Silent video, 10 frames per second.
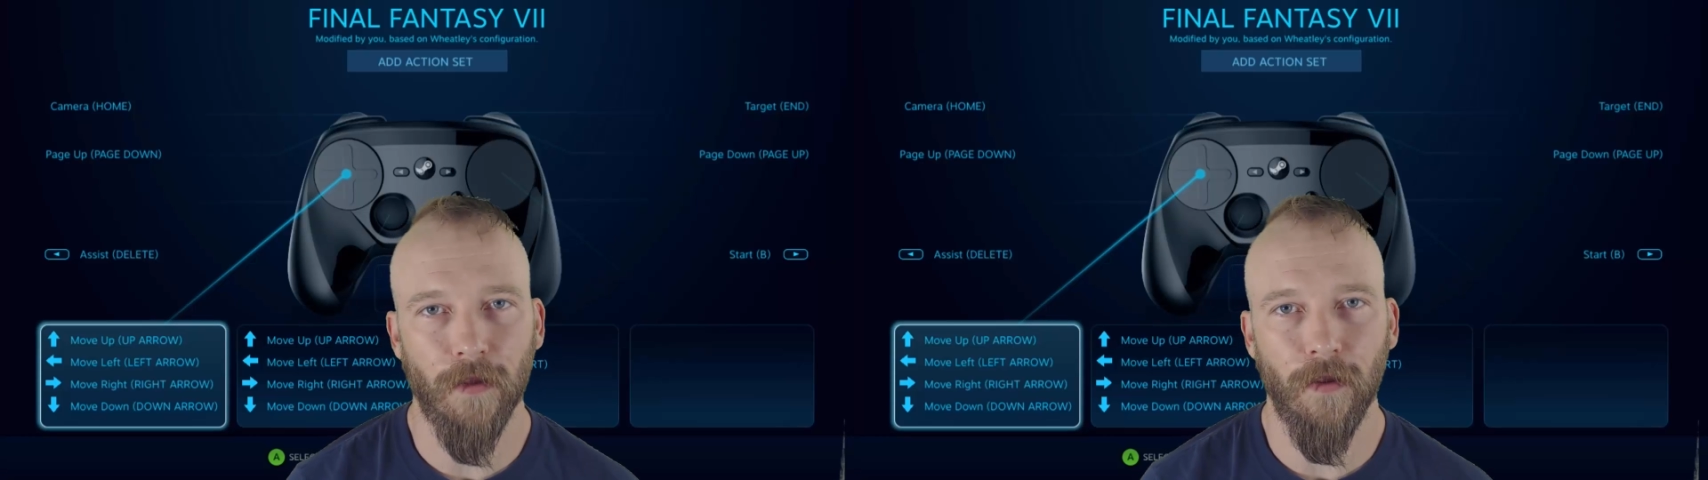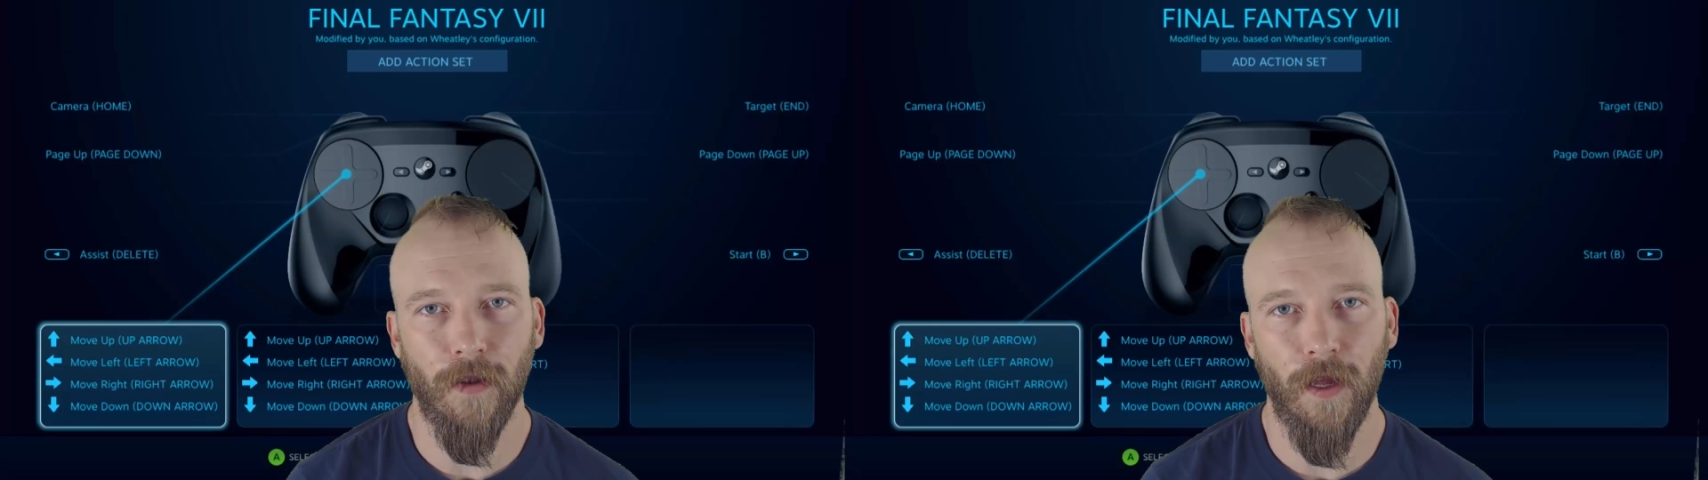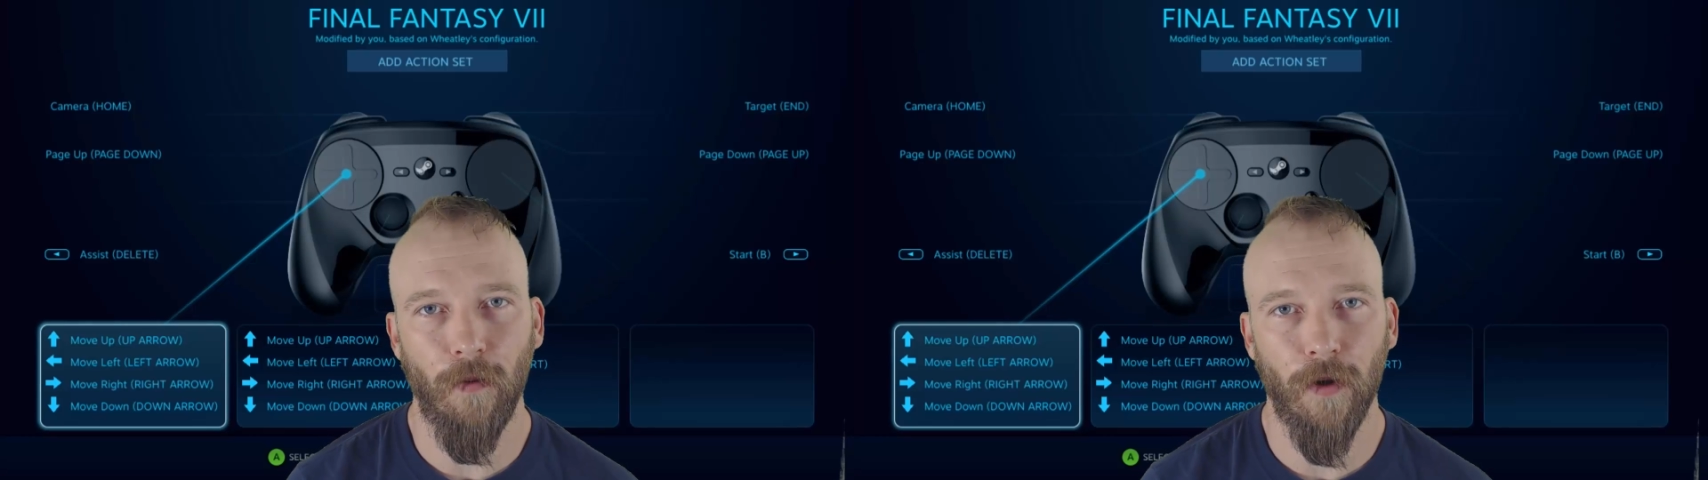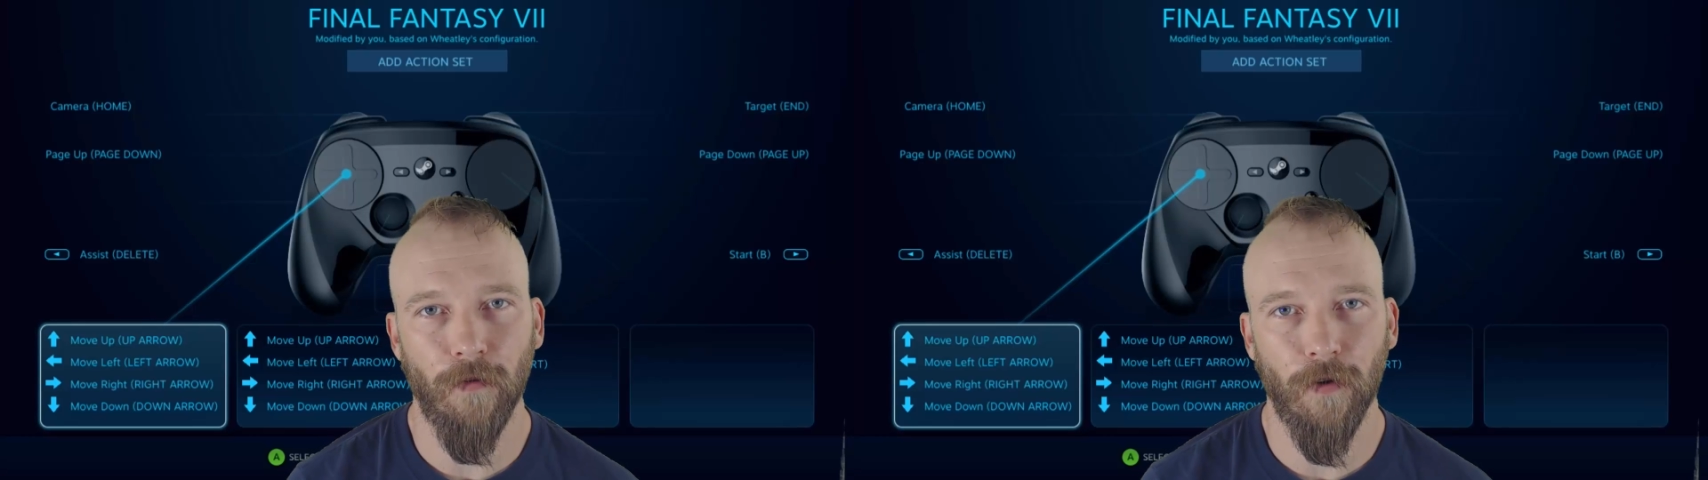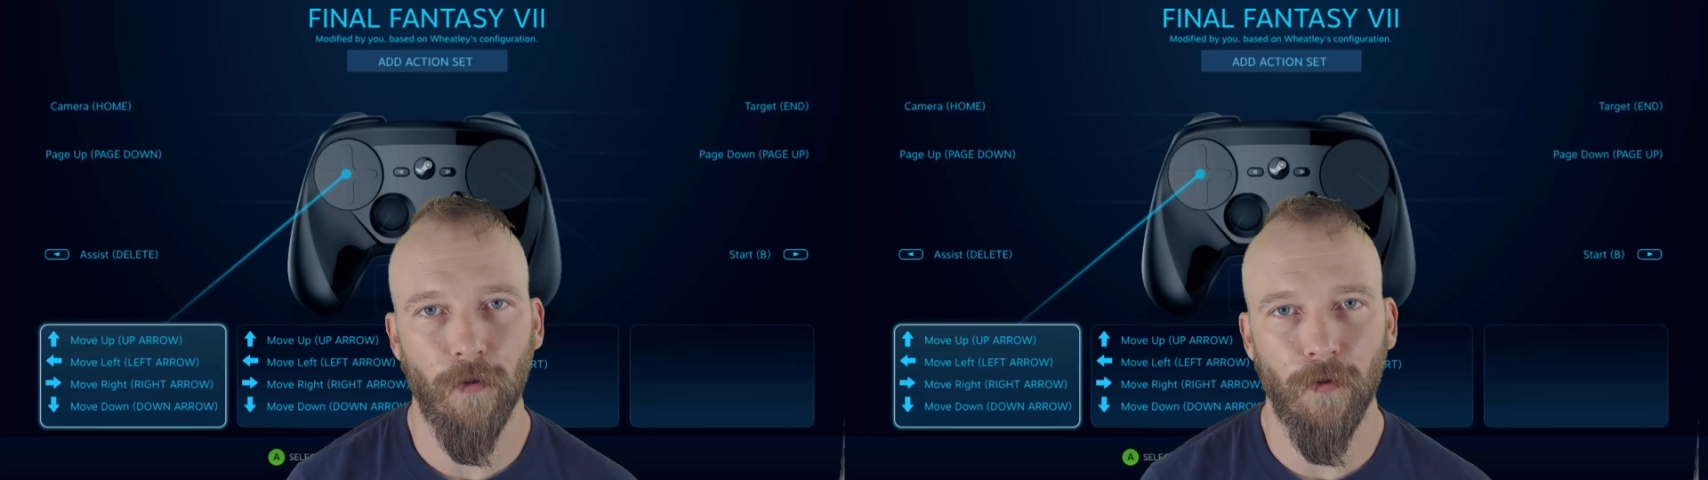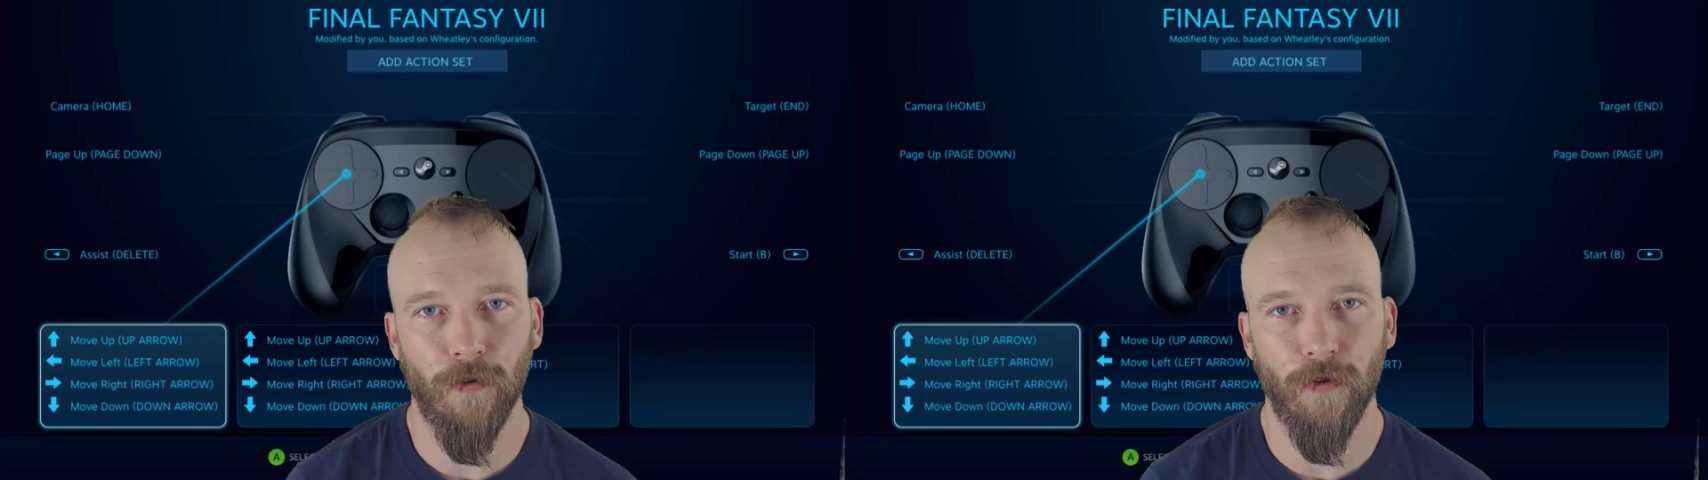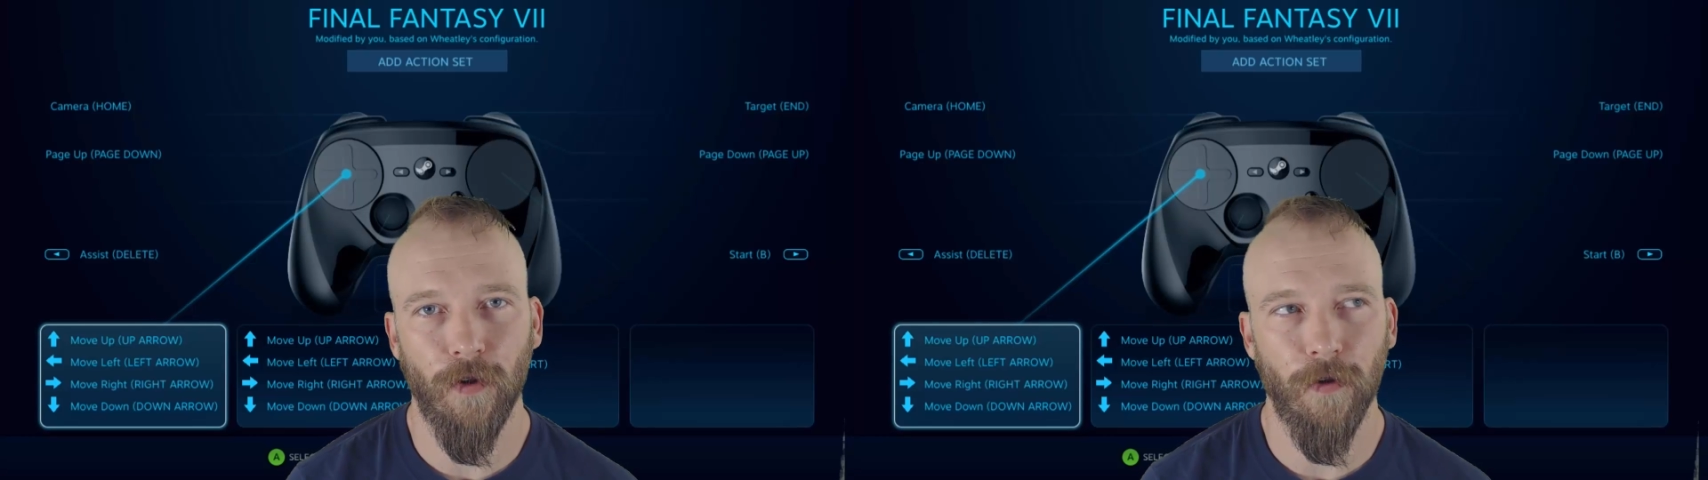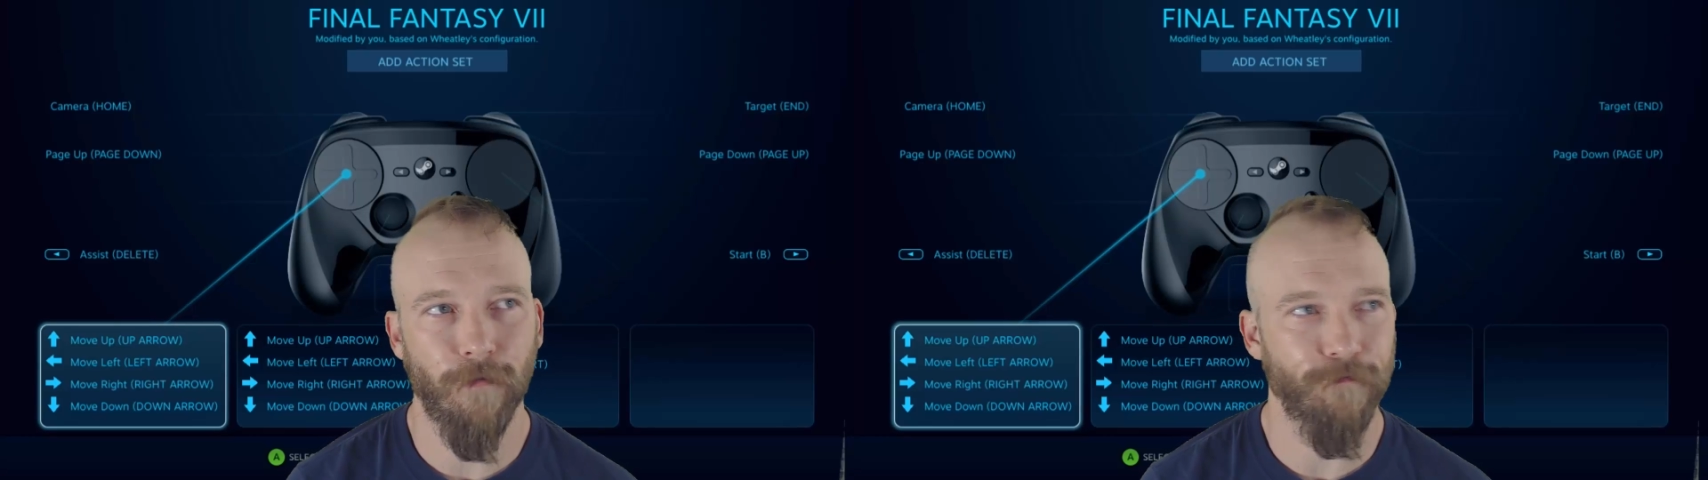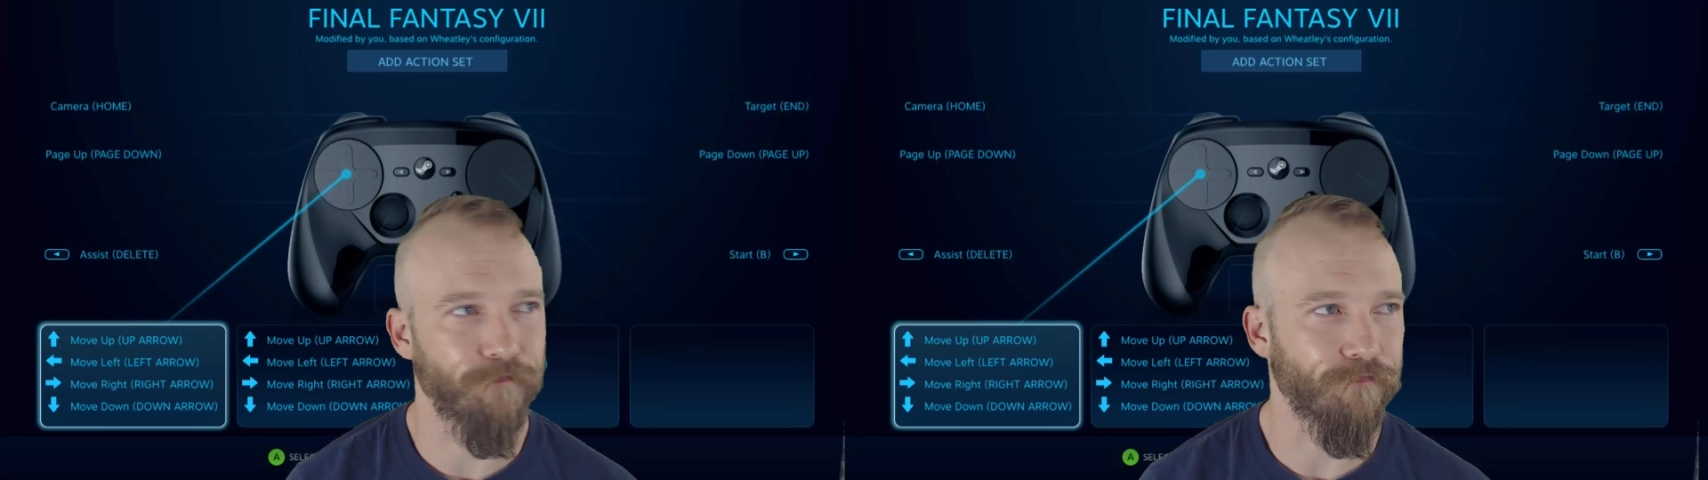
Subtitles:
in the day whenever it was a